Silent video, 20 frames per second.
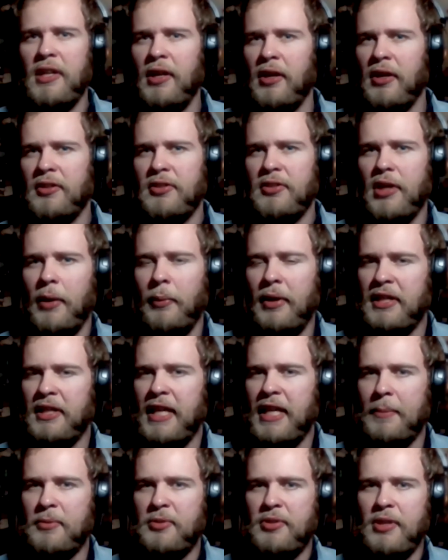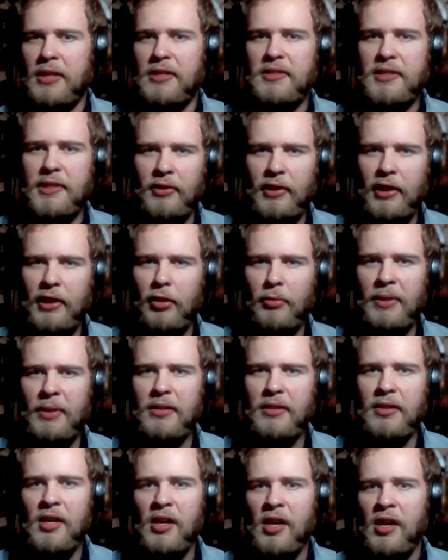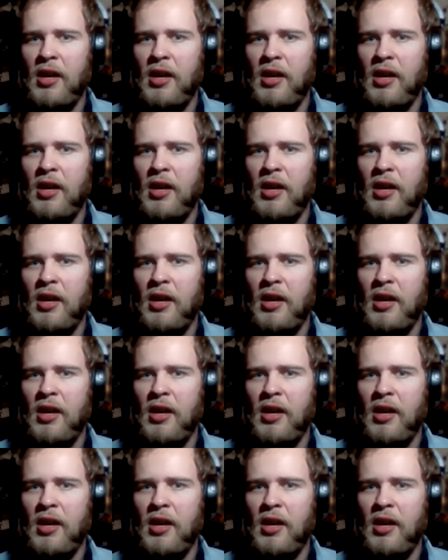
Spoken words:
character. I wanted to capture that skill element.